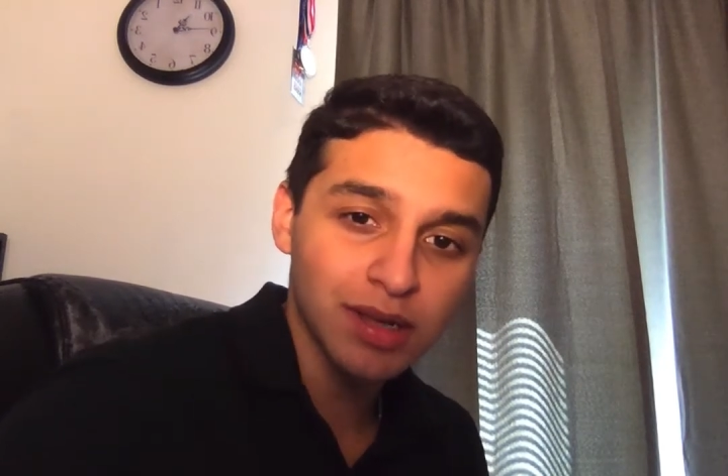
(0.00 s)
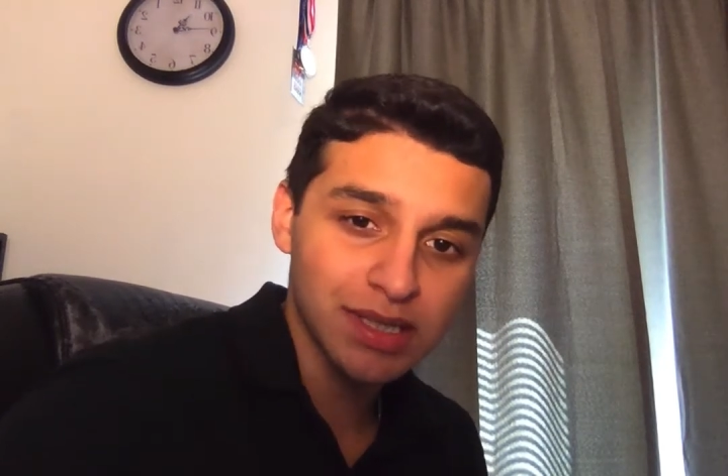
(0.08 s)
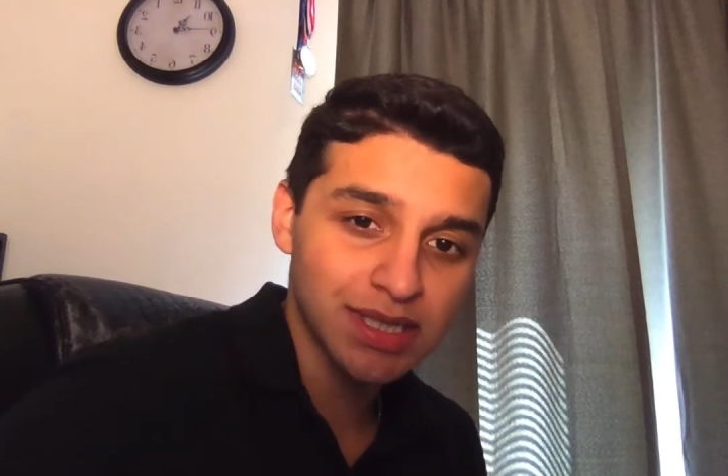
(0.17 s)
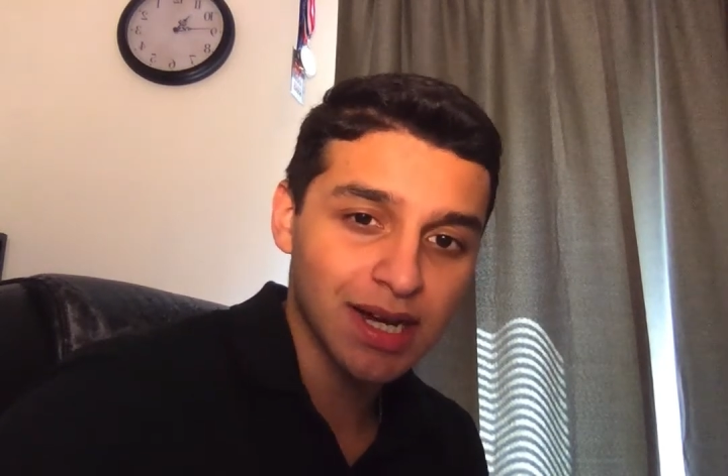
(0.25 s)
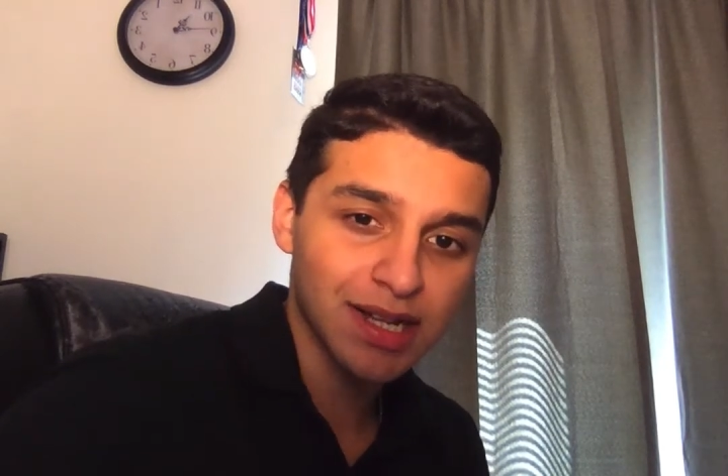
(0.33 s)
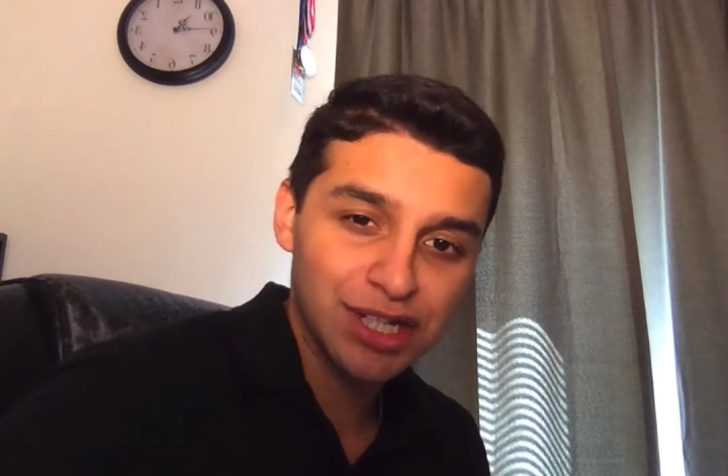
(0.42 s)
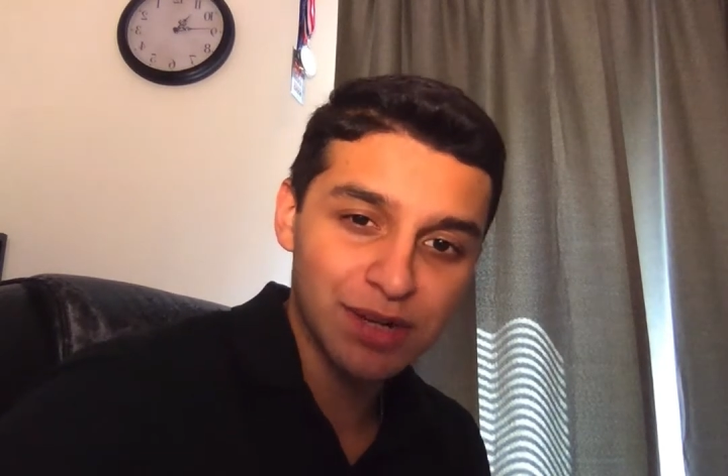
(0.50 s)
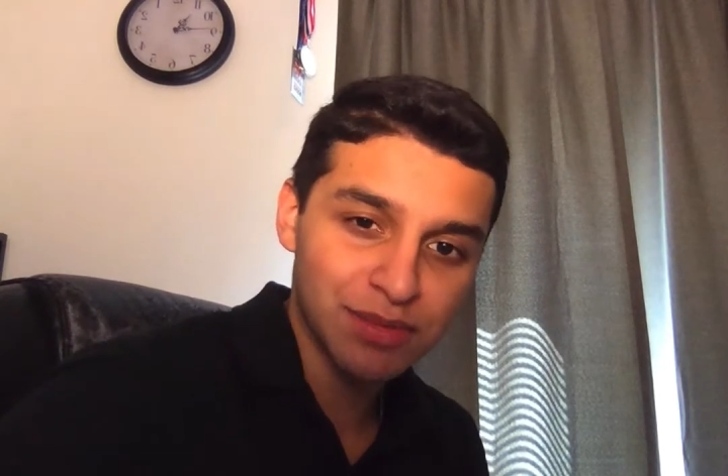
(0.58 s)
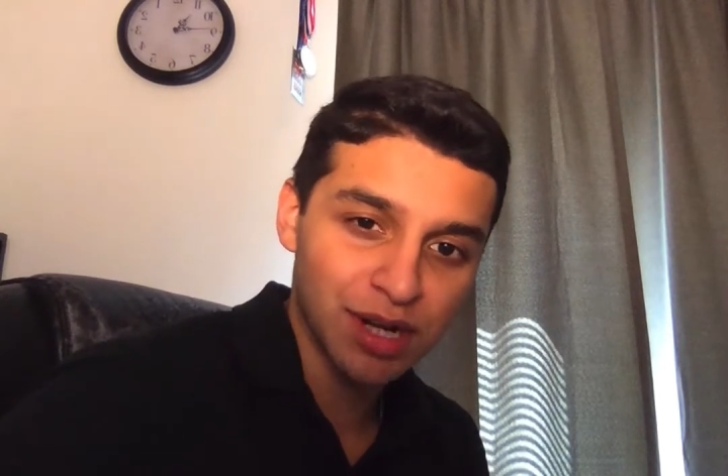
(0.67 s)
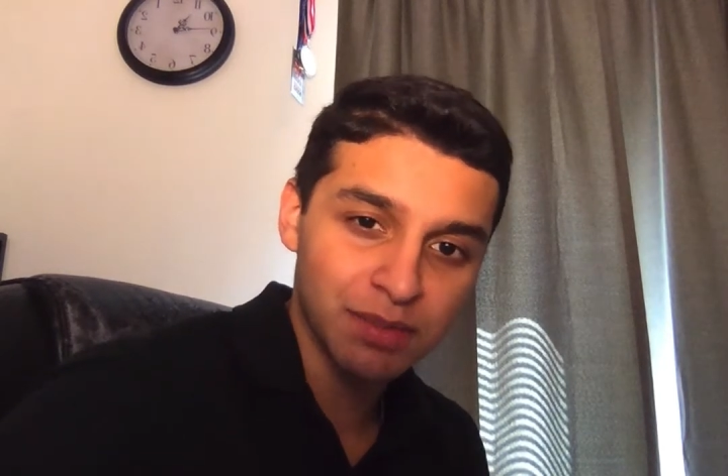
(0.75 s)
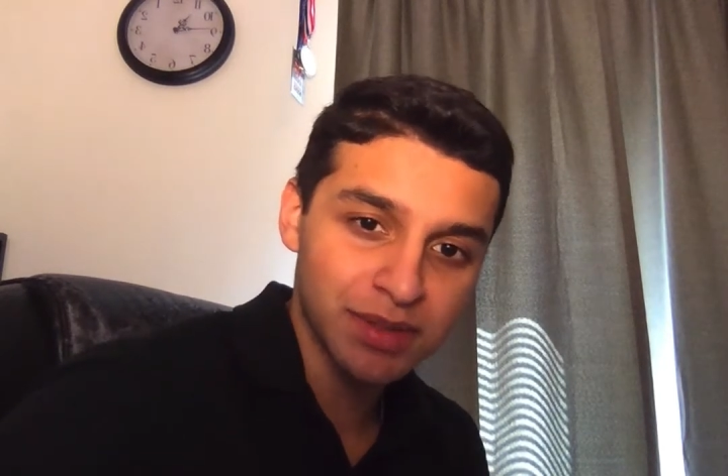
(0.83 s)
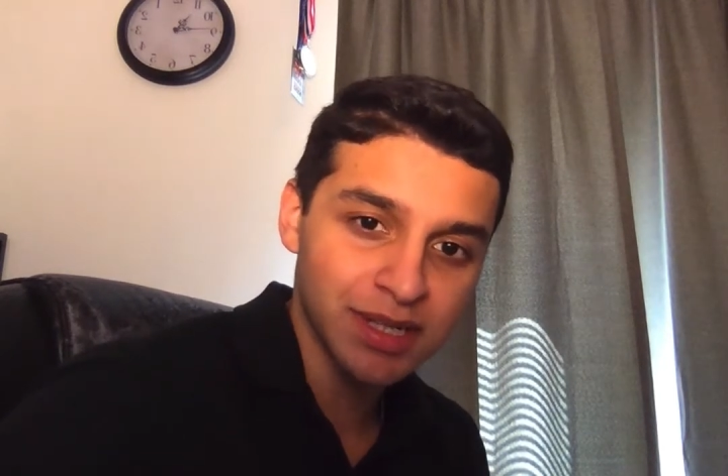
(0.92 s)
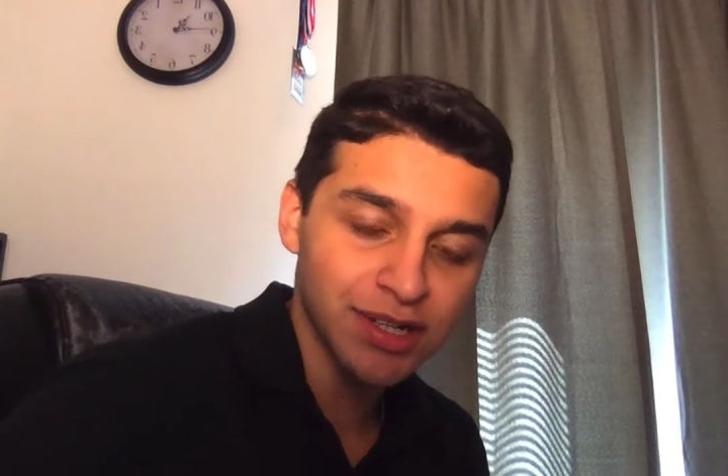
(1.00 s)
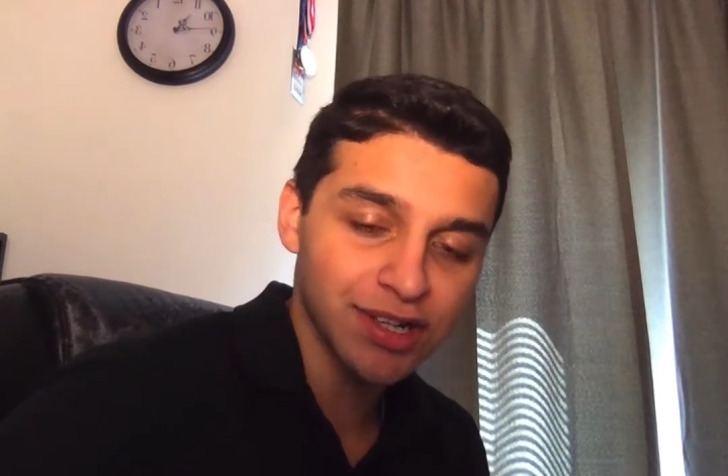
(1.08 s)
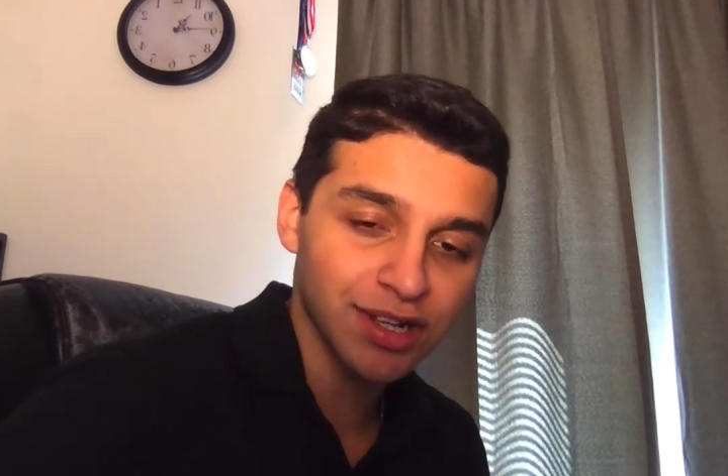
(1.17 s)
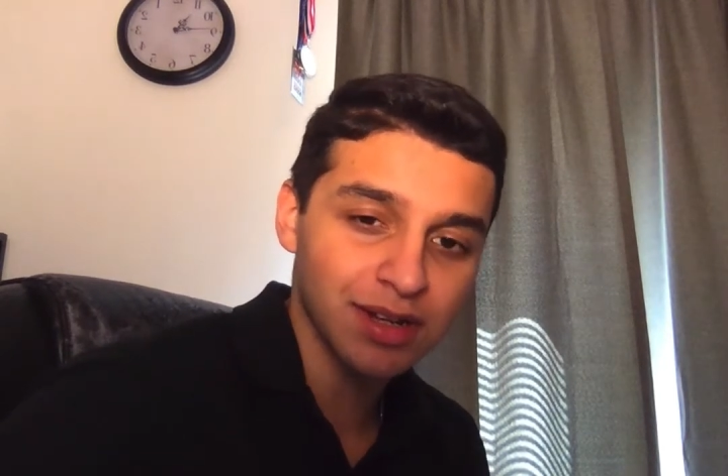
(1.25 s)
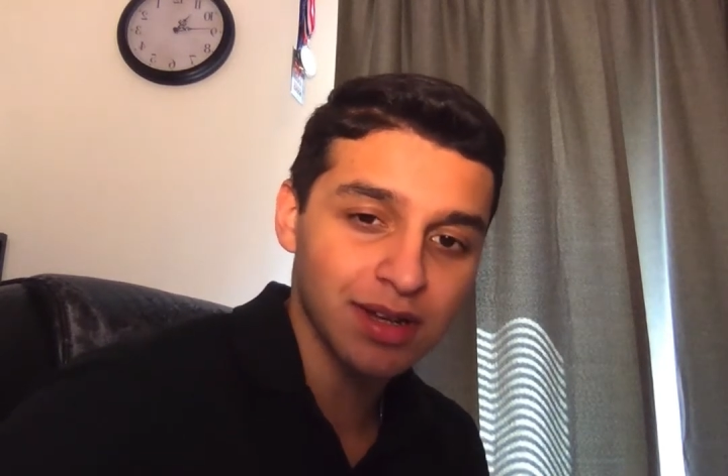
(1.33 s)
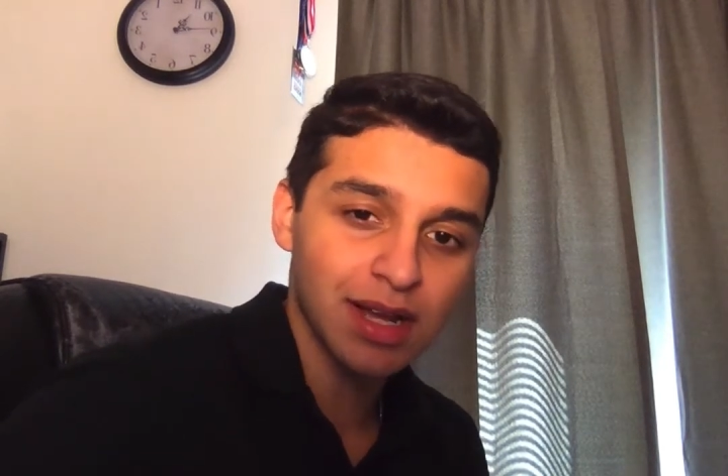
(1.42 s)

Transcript: the iGEM competition.